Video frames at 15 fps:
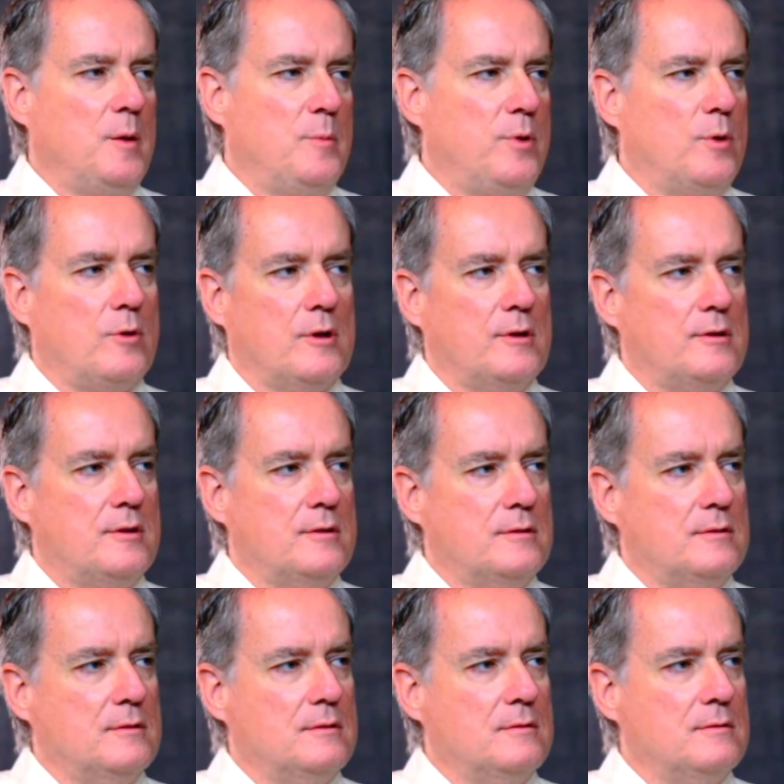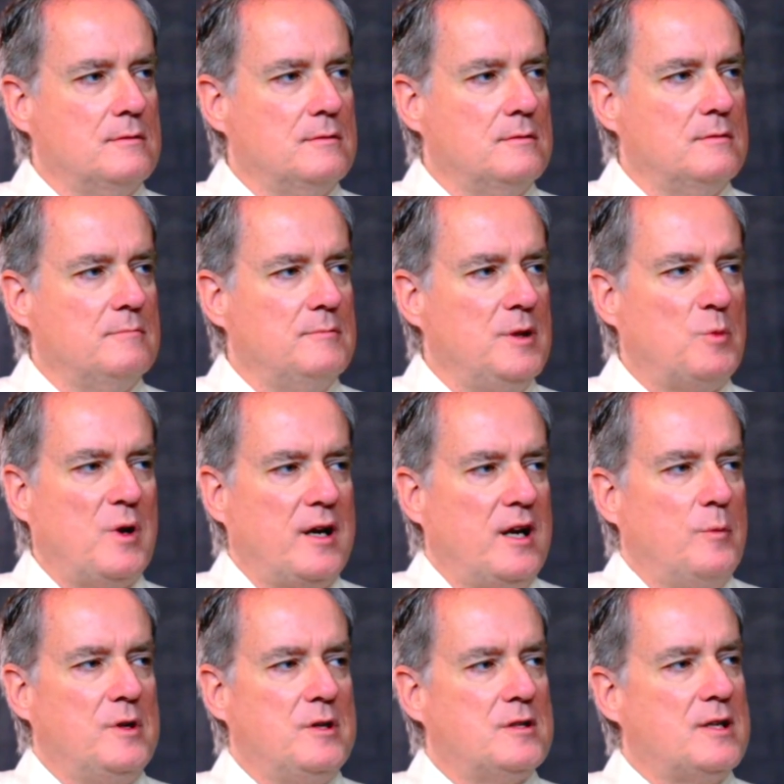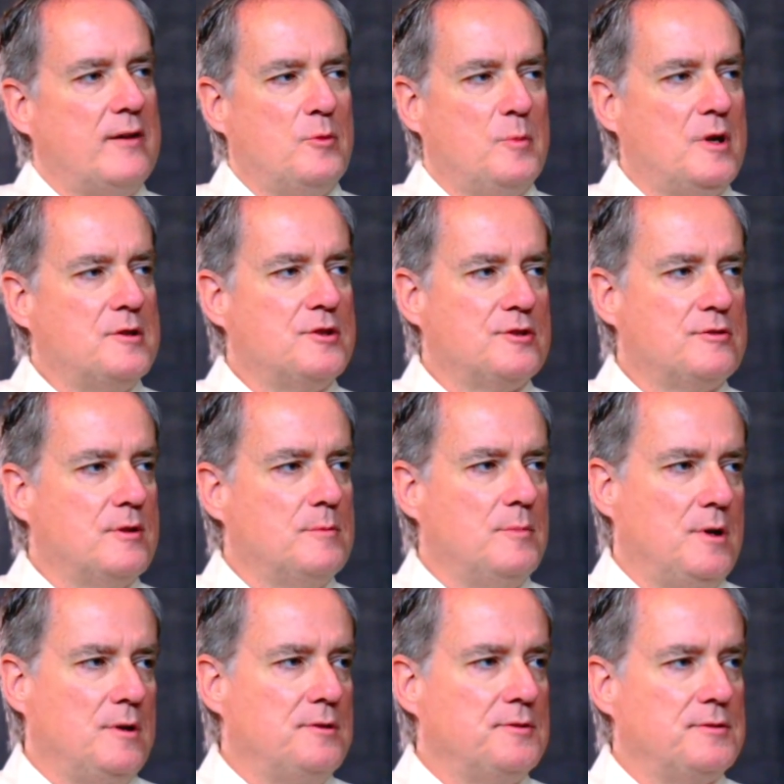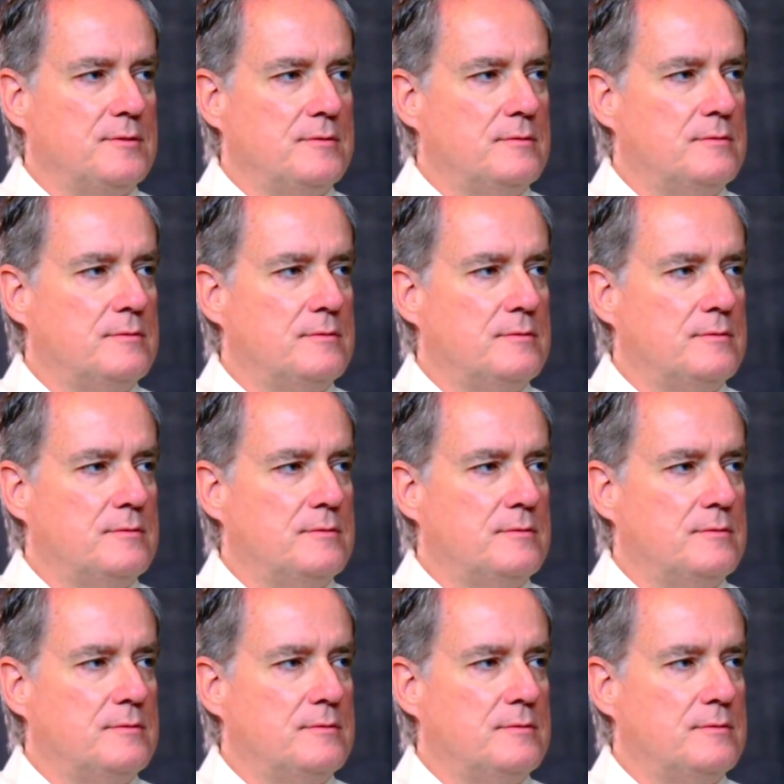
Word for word: important? I mean, why can't we just have a bunch of strip malls?